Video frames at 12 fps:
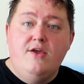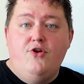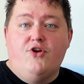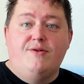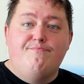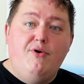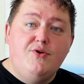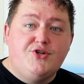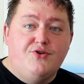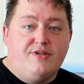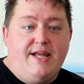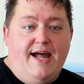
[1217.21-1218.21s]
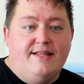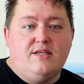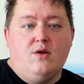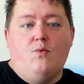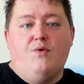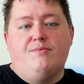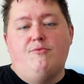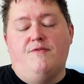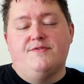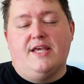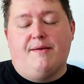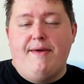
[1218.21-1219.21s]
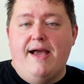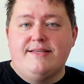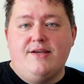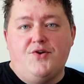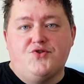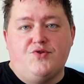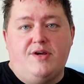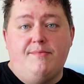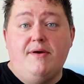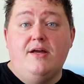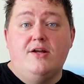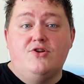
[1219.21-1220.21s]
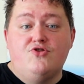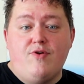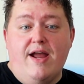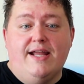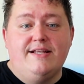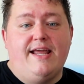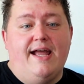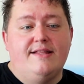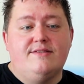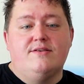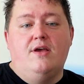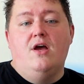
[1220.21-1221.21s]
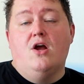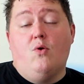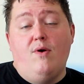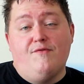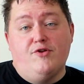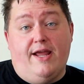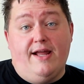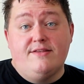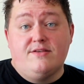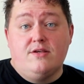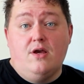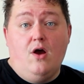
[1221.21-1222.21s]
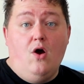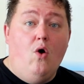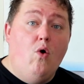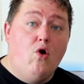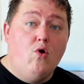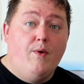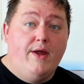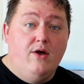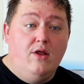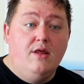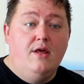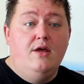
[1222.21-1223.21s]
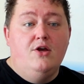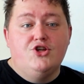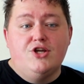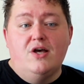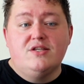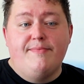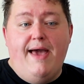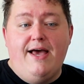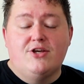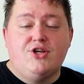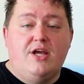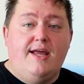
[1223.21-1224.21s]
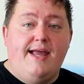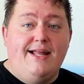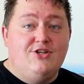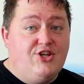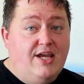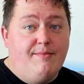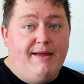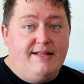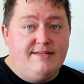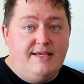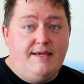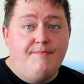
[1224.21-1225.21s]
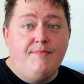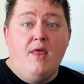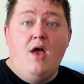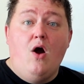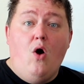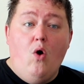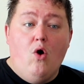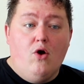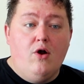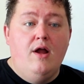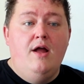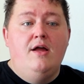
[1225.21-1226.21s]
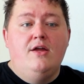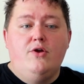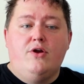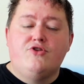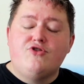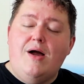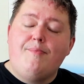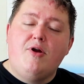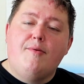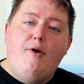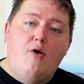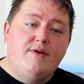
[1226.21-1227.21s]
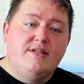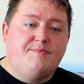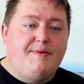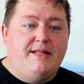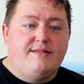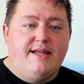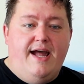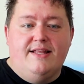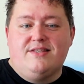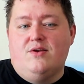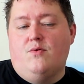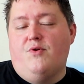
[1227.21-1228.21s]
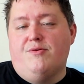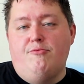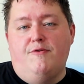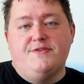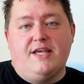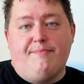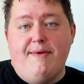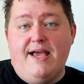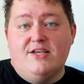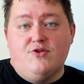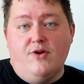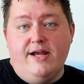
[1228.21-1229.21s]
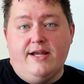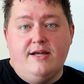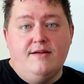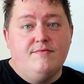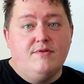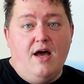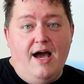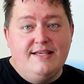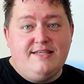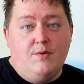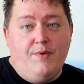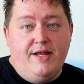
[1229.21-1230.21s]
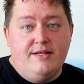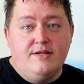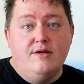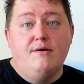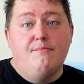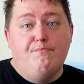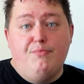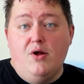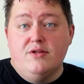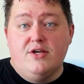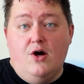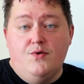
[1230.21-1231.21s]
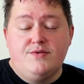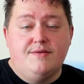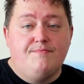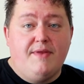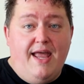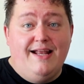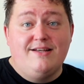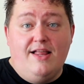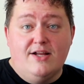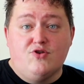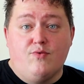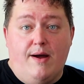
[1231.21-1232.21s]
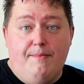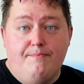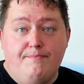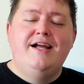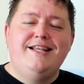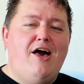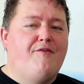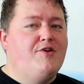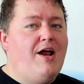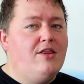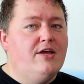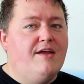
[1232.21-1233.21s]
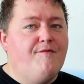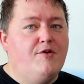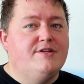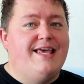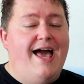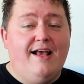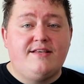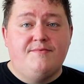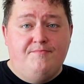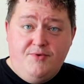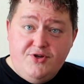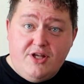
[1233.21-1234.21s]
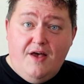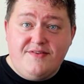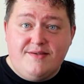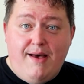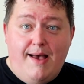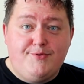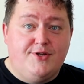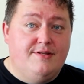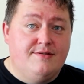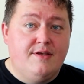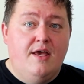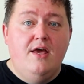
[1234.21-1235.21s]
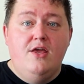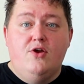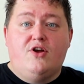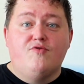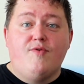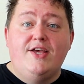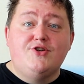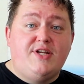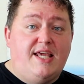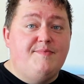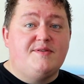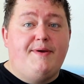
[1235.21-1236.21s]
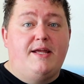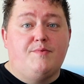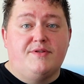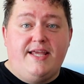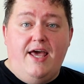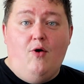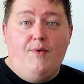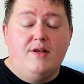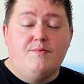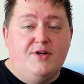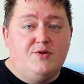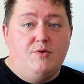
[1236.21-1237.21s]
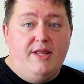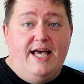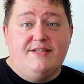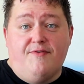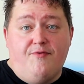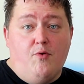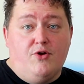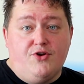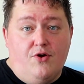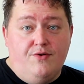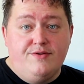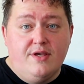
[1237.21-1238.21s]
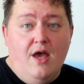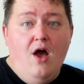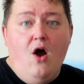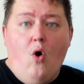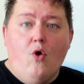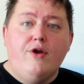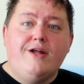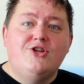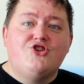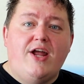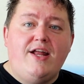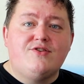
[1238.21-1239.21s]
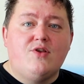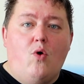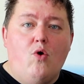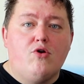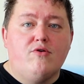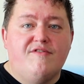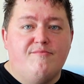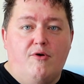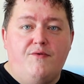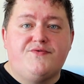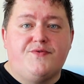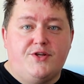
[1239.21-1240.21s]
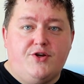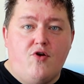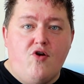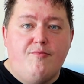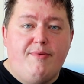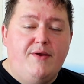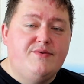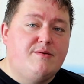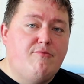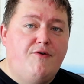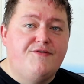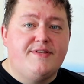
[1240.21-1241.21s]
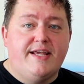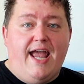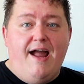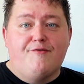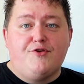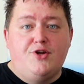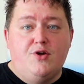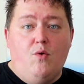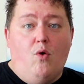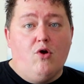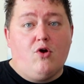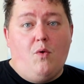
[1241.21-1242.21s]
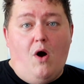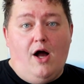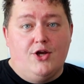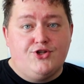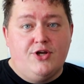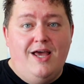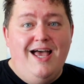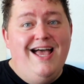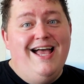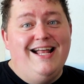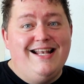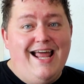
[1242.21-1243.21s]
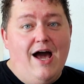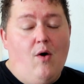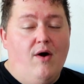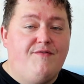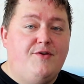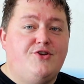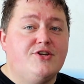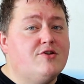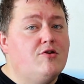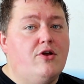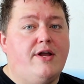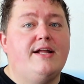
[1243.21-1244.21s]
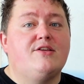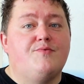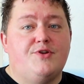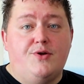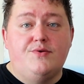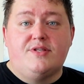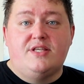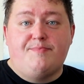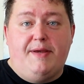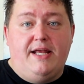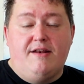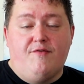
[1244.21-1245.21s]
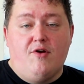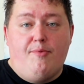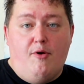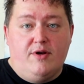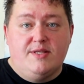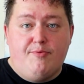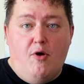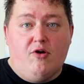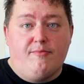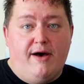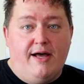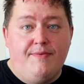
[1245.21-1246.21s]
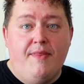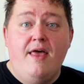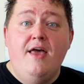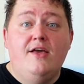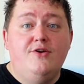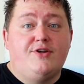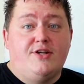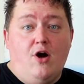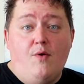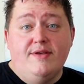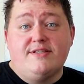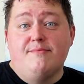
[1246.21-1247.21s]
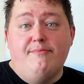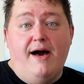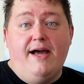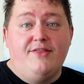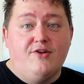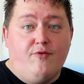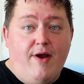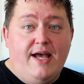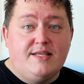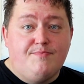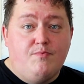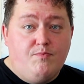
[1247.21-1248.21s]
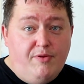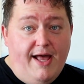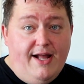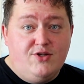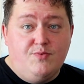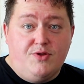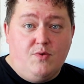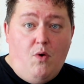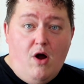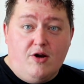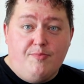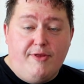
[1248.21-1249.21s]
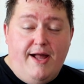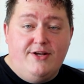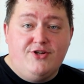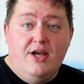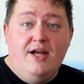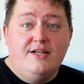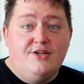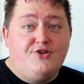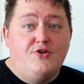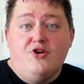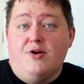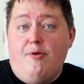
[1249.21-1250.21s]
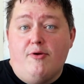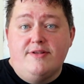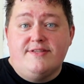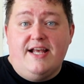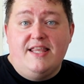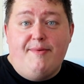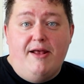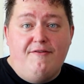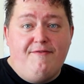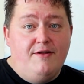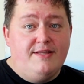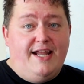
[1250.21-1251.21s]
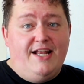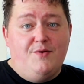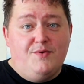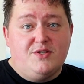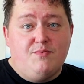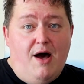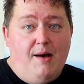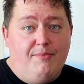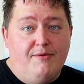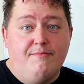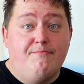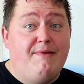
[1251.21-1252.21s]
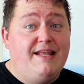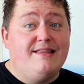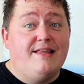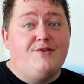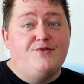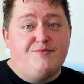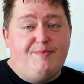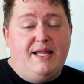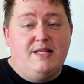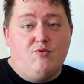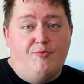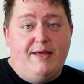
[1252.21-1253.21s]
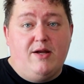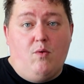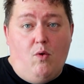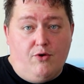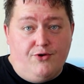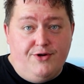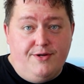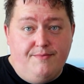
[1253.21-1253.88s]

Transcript: You can boost your stats with moves like Max Airstream, Dragon Dance, Quiver Dance, Aura Wheel, Shell Smash, and Geomancy, or you can drop your opponent's speed stats with moves like Max Strike, Icy Wind, Bulldoze, and Electroweb. Now, if you're not looking for attacks, you still have some options. You can raise your team speed with Tailwind, which will last for 4 turns, or you can change the order of moves for the turn by using moves like After You or Quash. Now, if you just are looking to reduce the speed of your opponent's Pokemon, you can always combine the Grass Pledge with the Water Pledge to turn your opponent's side of the battlefield into a swamp, meaning that their speeds will be quartered.